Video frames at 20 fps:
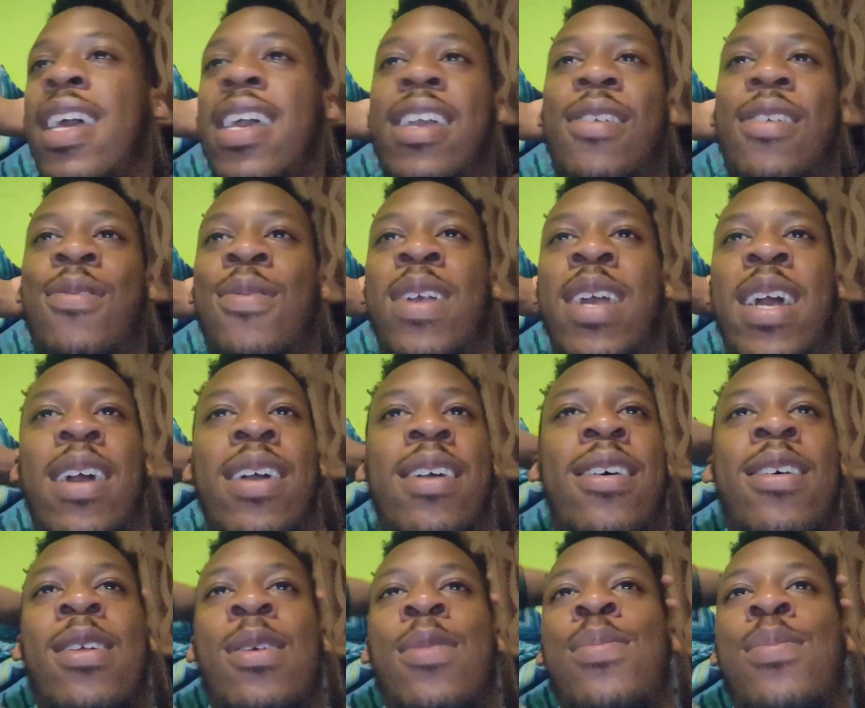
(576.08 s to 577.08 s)
Like, we
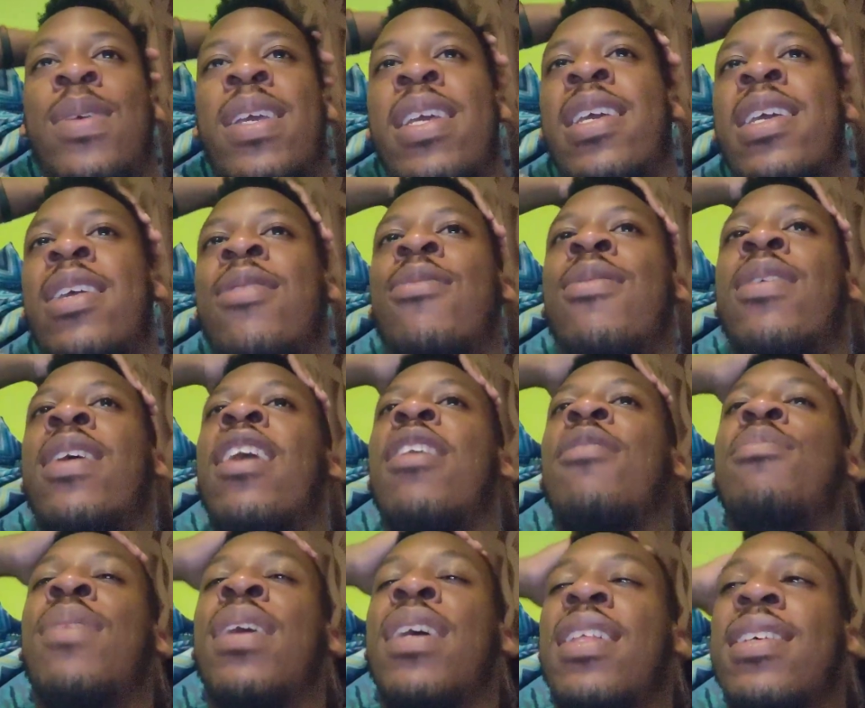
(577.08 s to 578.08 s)
got Cardi B,
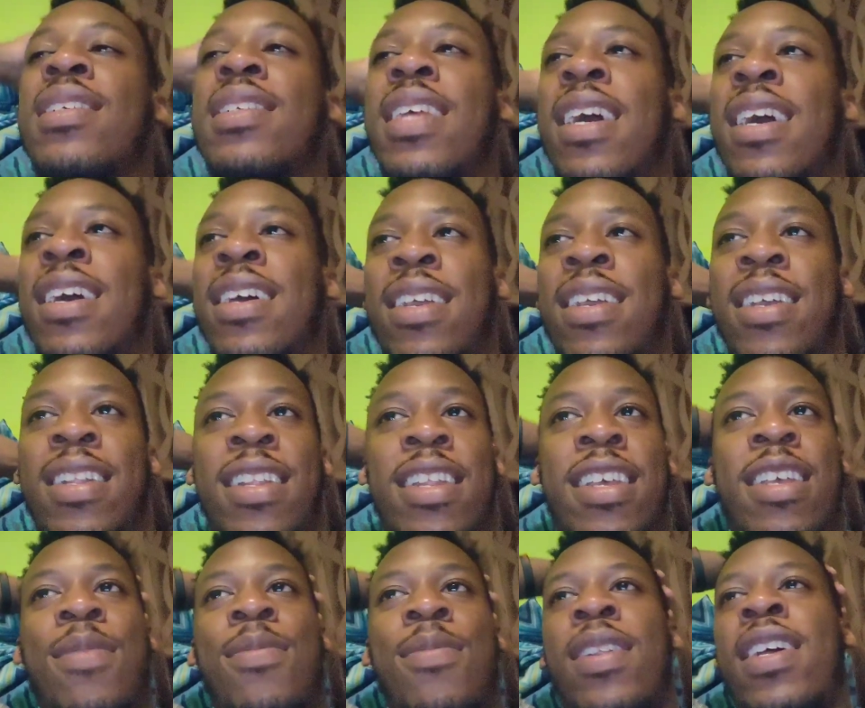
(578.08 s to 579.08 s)
we got Meg Thee
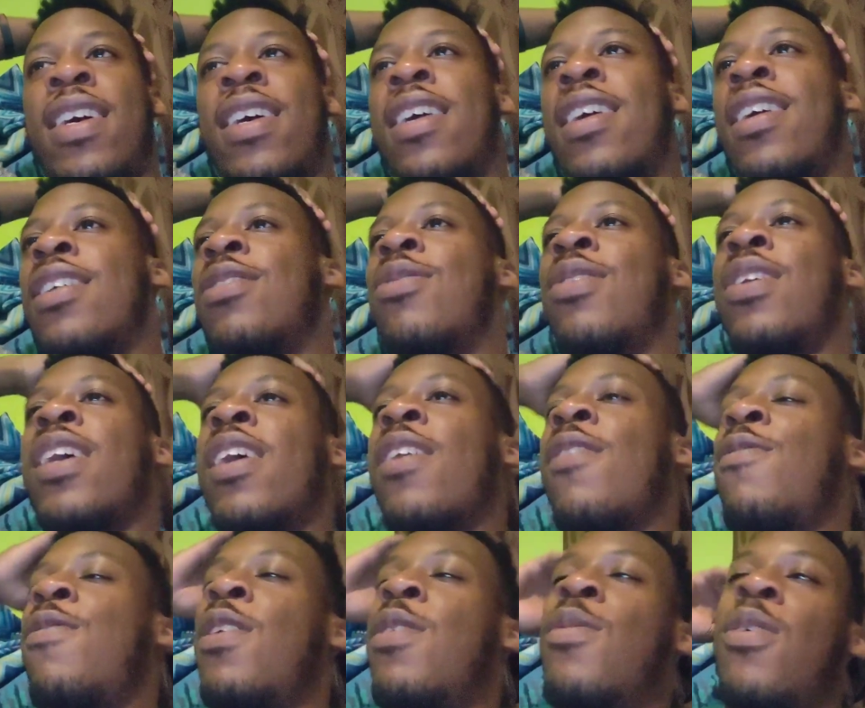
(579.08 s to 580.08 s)
Stallion, Nicki Minaj,
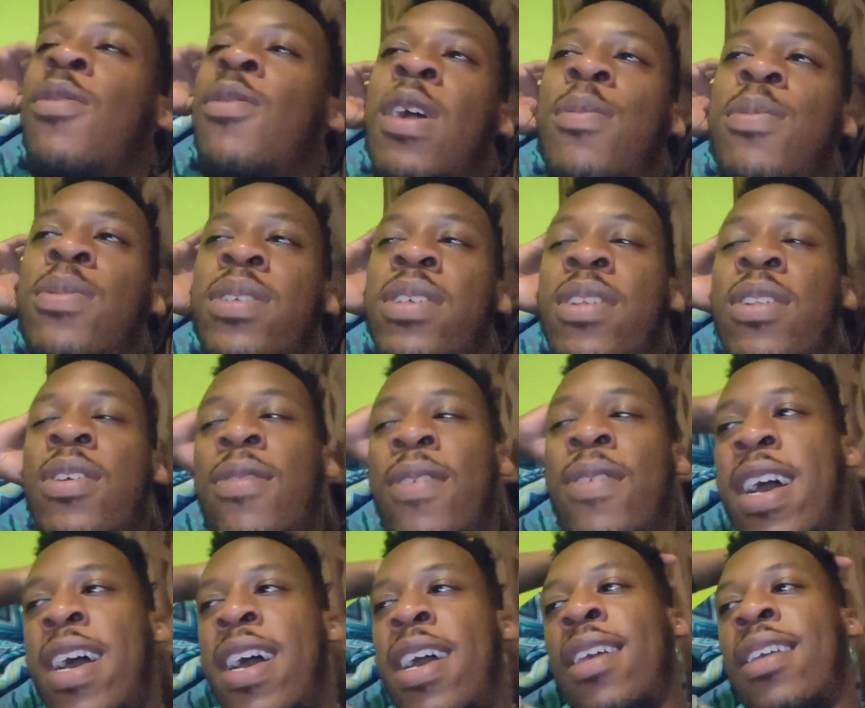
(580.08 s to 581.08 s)
we got female rappers on
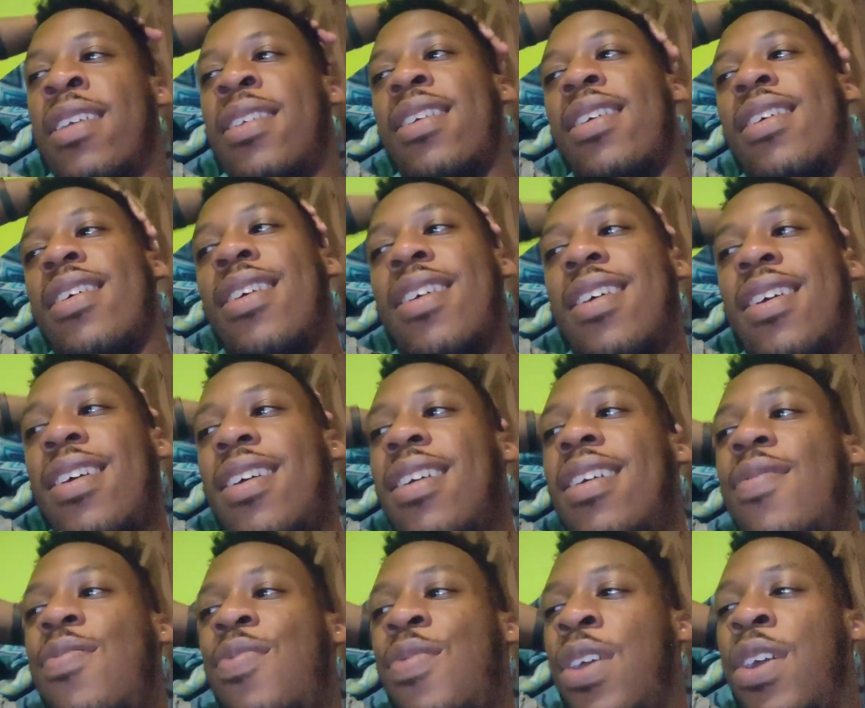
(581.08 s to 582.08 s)
the rise.
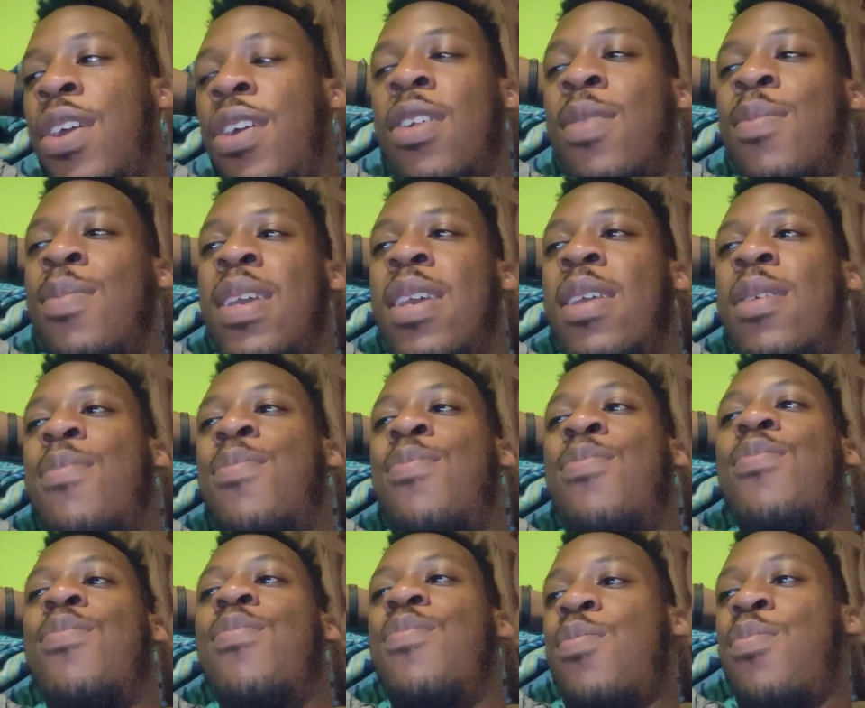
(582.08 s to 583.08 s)
They're going to
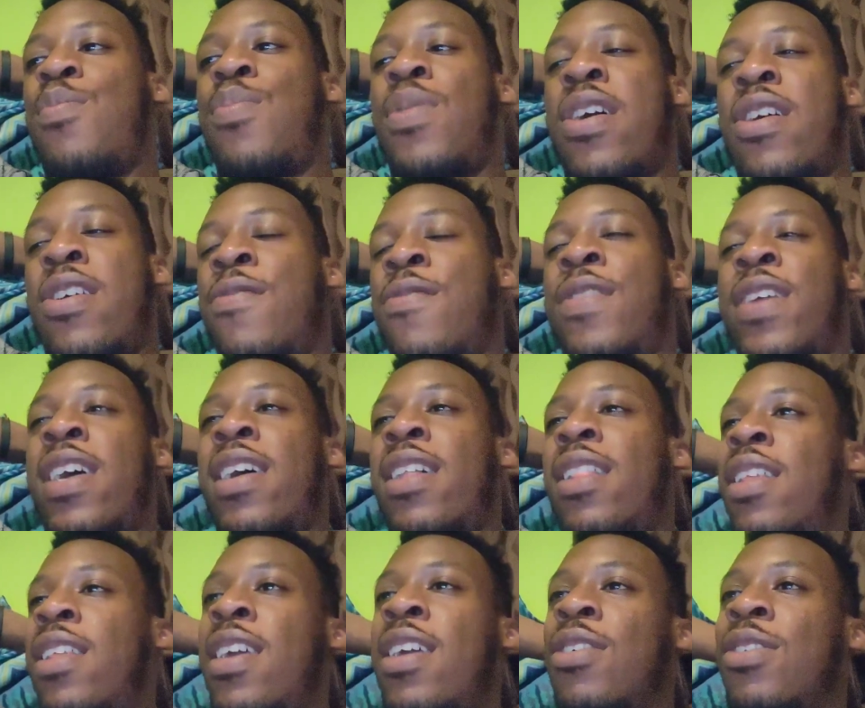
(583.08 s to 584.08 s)
be part of
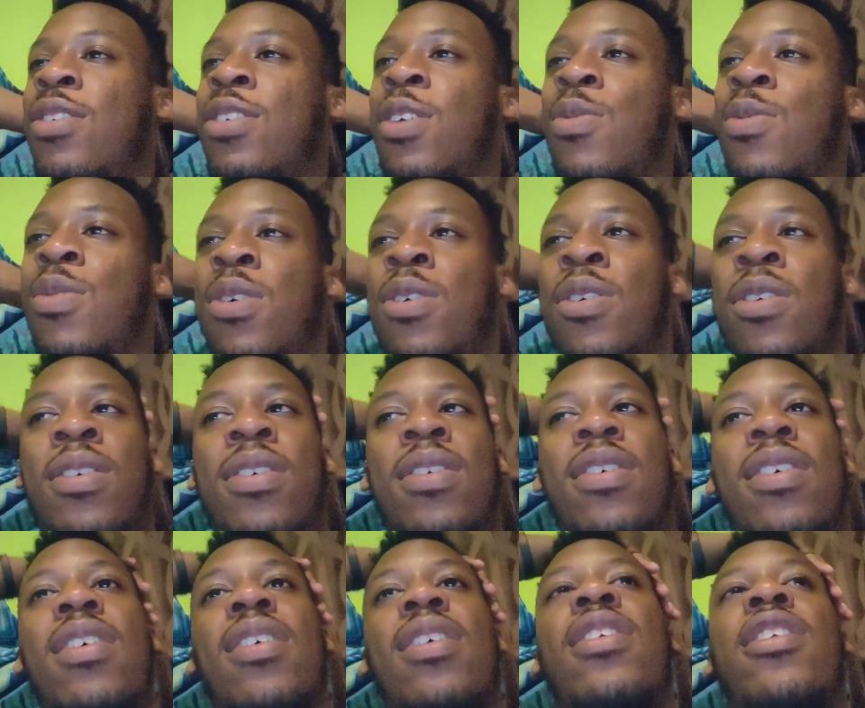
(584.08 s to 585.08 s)
that leadership
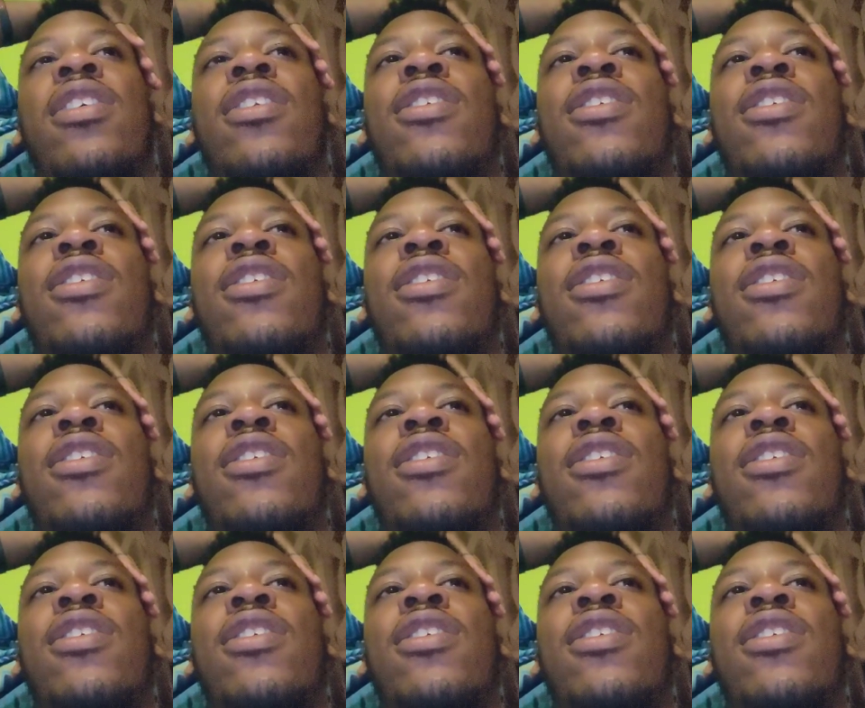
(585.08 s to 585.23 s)
role,